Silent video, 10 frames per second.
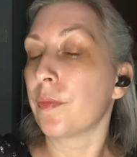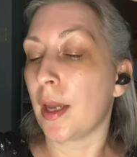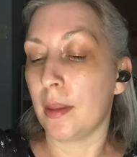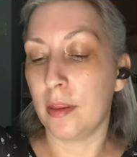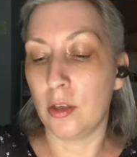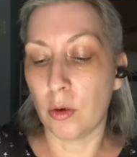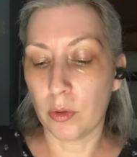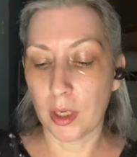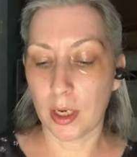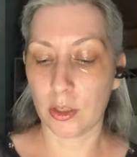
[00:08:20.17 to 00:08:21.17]
I don't
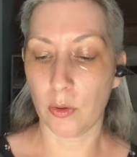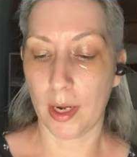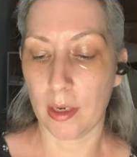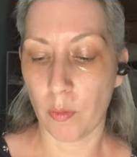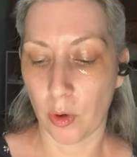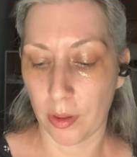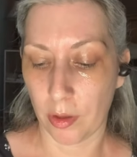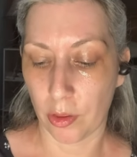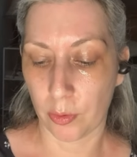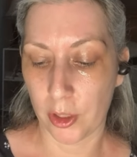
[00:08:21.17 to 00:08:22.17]
think I do any more
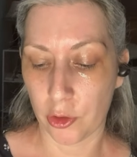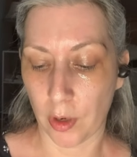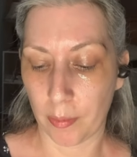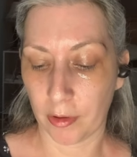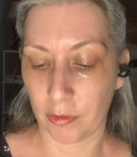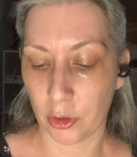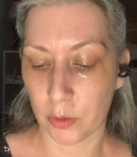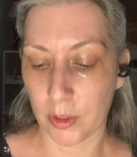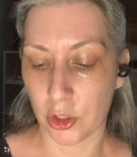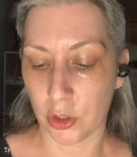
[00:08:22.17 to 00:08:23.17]
than three dropperfuls,
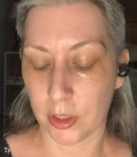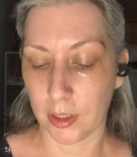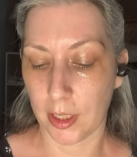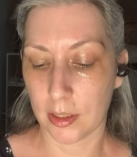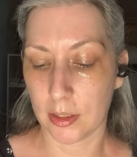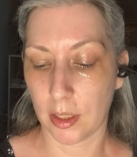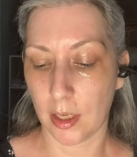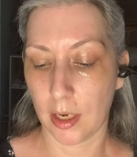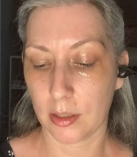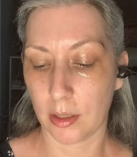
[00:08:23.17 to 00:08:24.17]
but it's usually less than
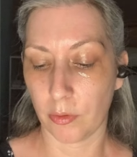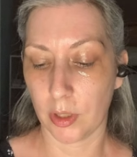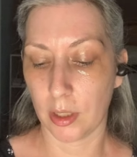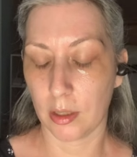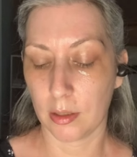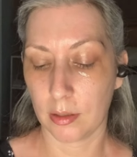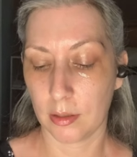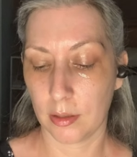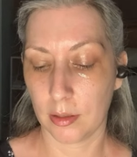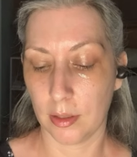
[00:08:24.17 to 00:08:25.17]
that. I don't think
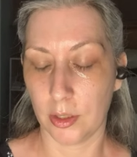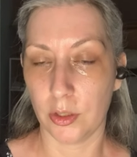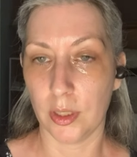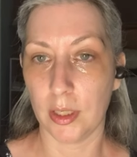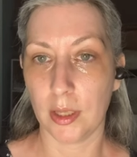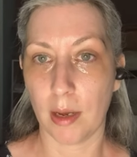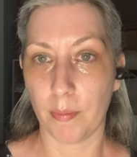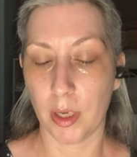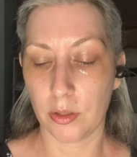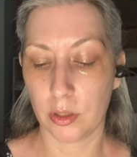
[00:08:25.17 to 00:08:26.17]
that you need that
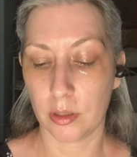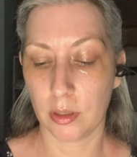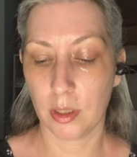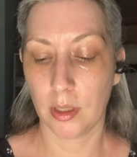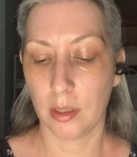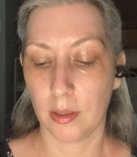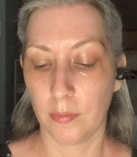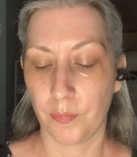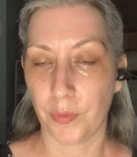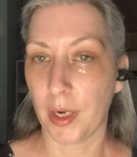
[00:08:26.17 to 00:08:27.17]
much.
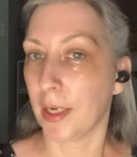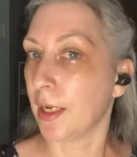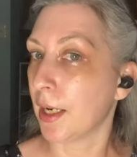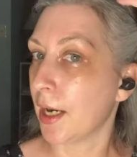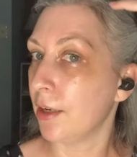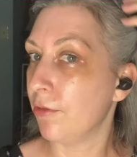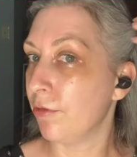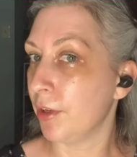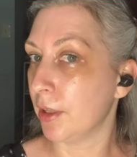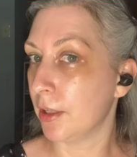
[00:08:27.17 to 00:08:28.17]
And I can kind of
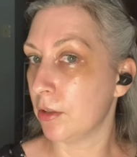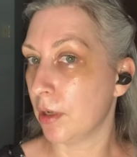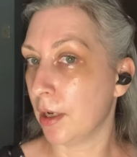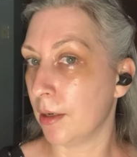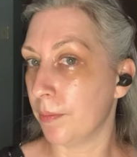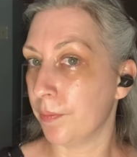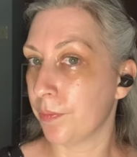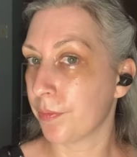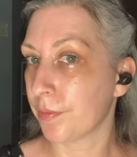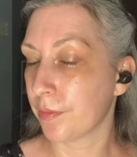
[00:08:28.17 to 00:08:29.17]
feel it um,
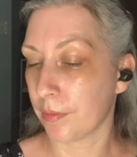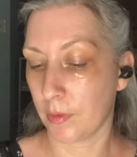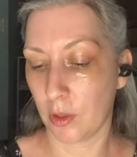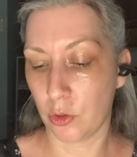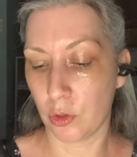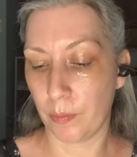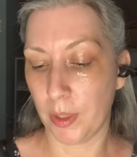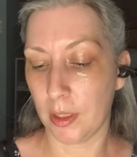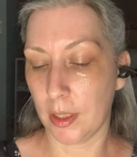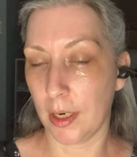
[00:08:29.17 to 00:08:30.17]

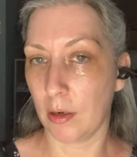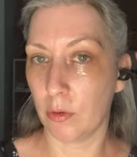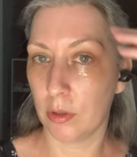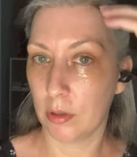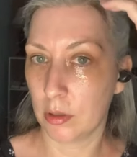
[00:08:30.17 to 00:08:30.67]
dripping down.